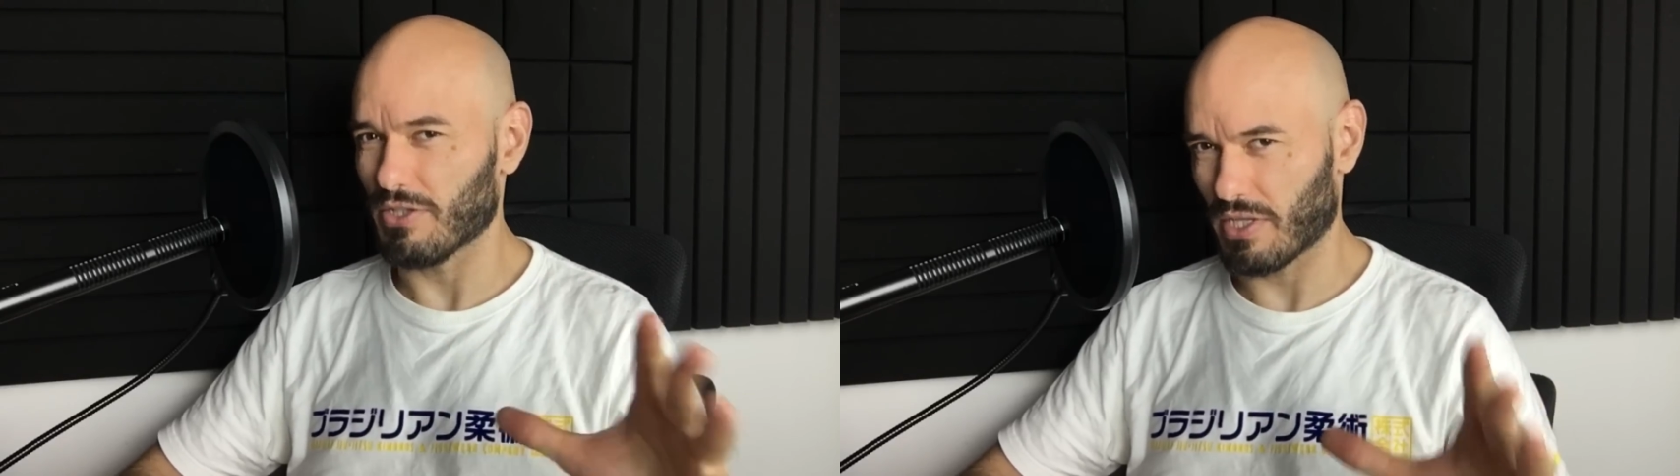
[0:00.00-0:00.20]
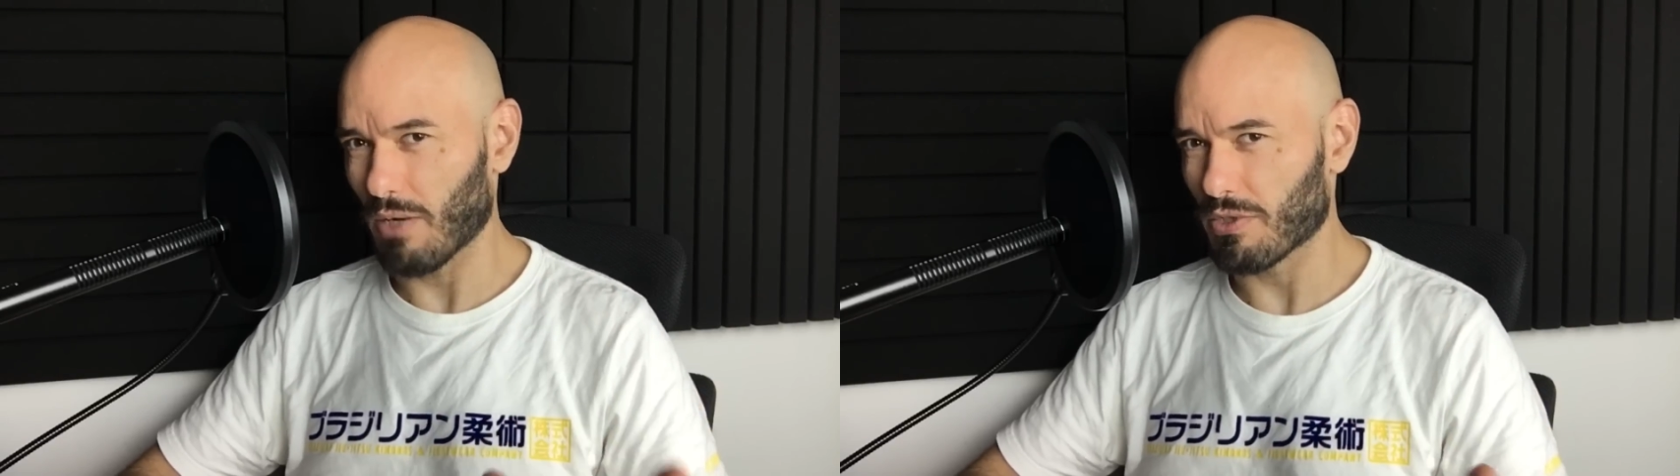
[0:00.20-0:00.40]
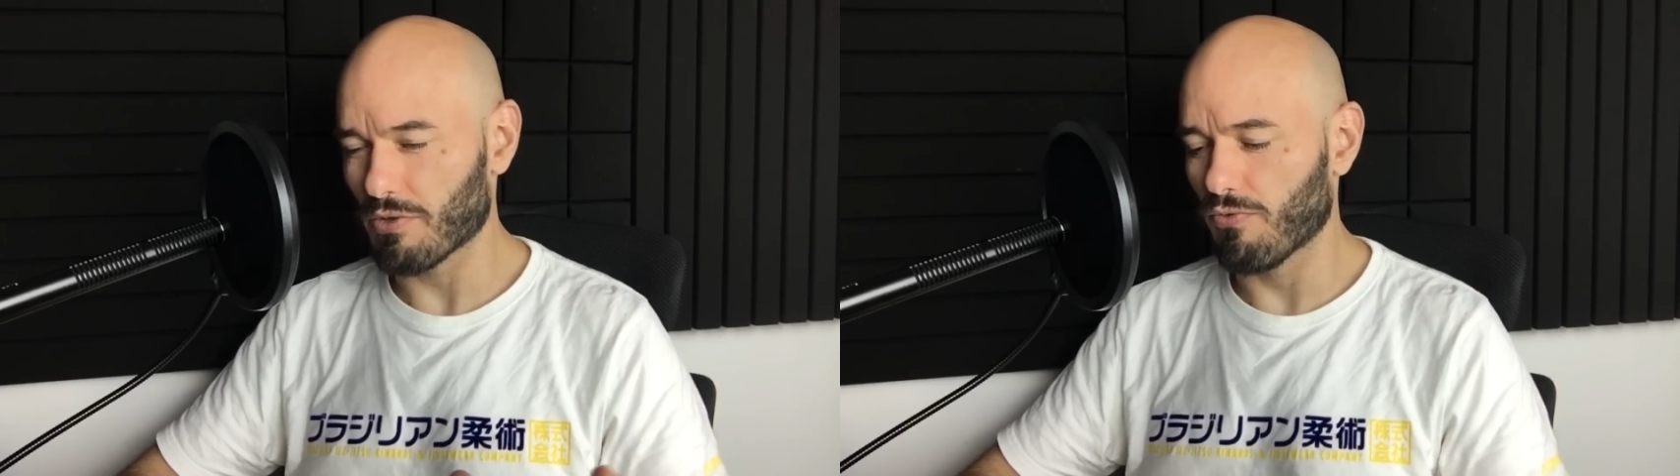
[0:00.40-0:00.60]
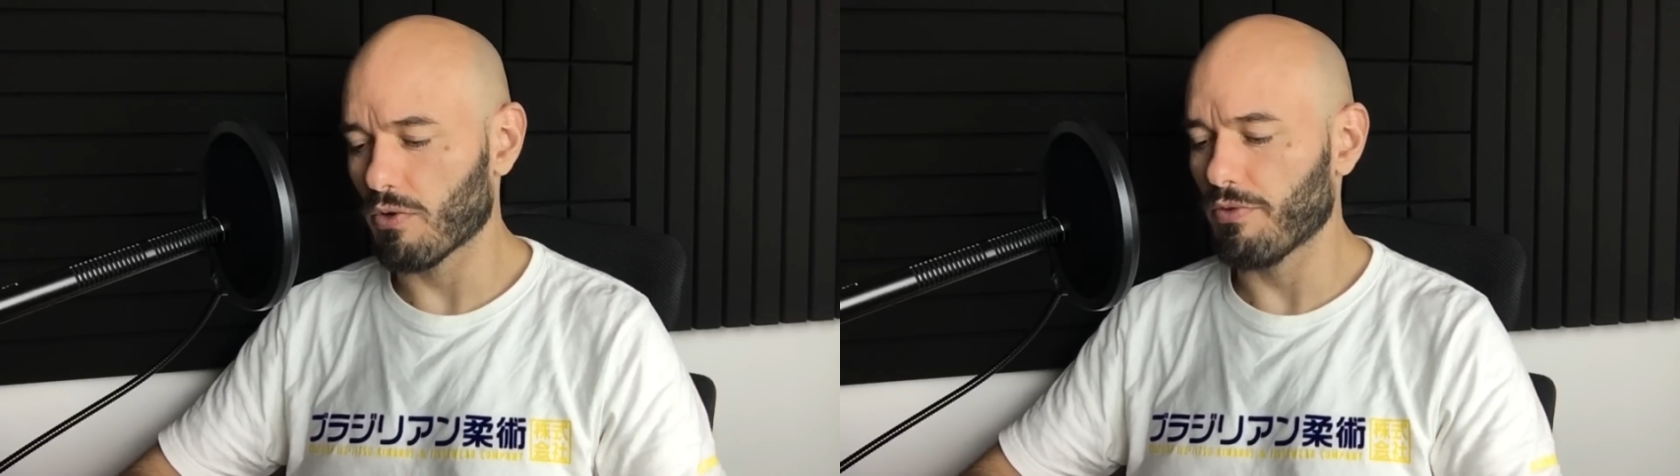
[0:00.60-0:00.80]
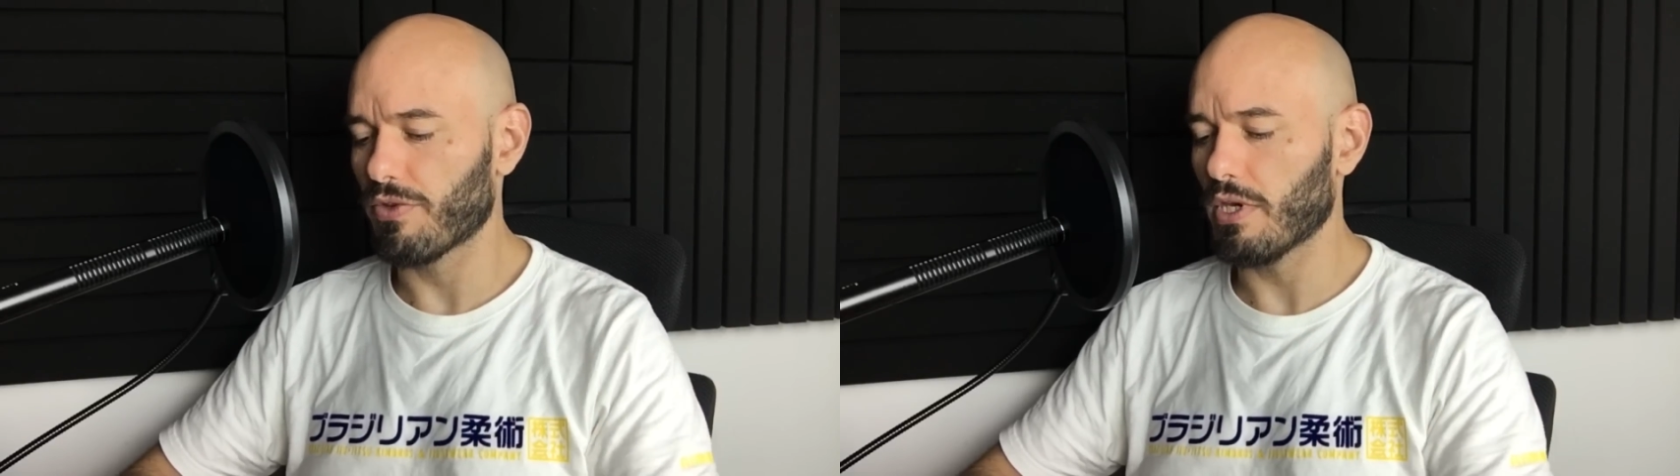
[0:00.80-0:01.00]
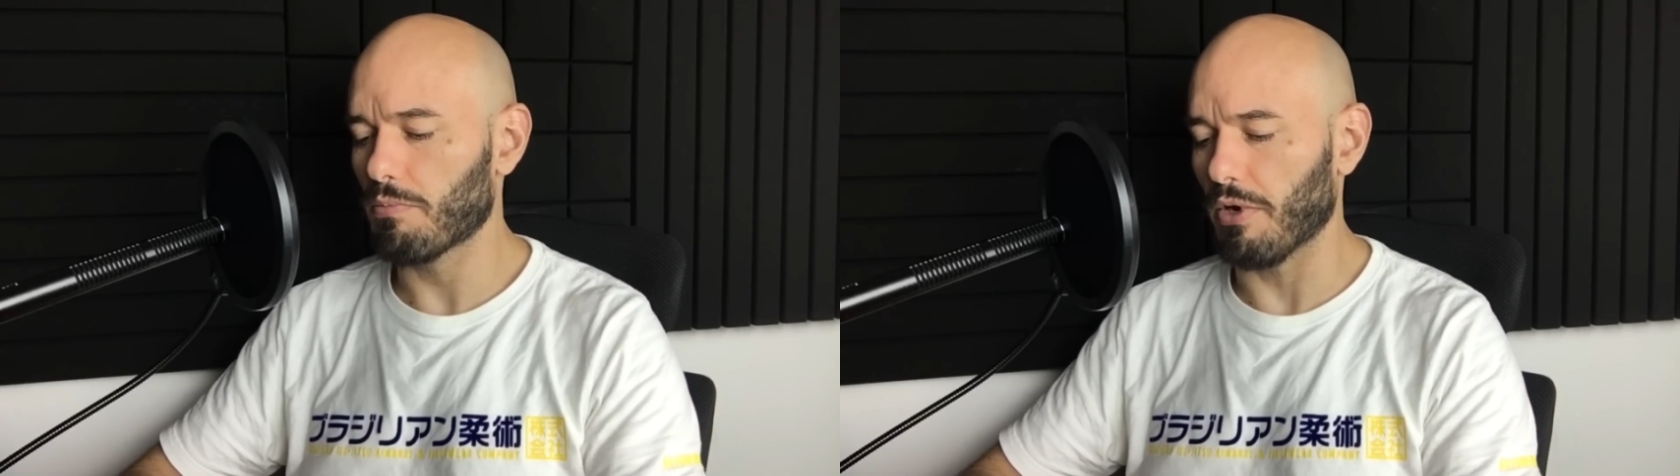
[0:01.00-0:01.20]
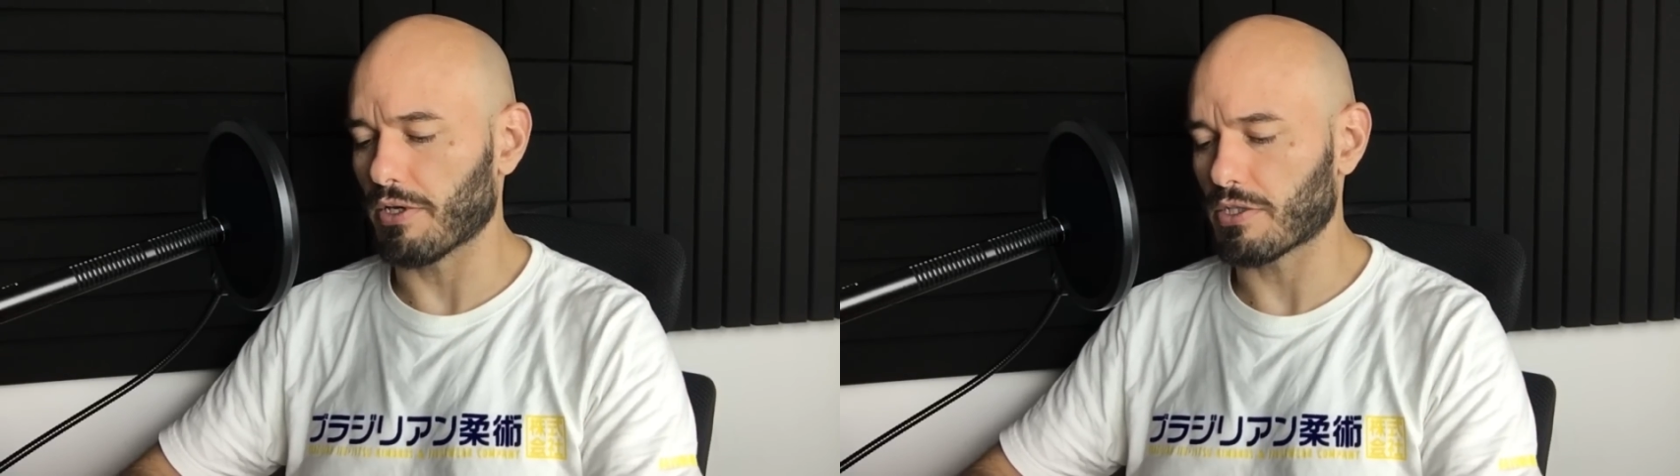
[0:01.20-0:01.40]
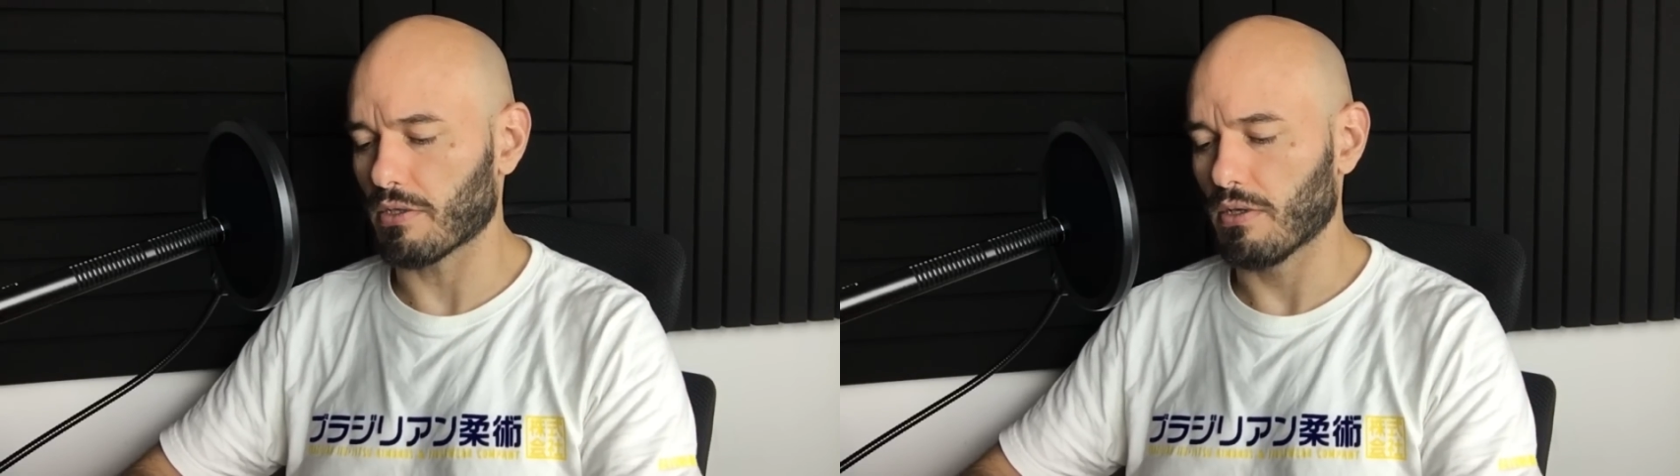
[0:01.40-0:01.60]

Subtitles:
that was a form of kickboxing,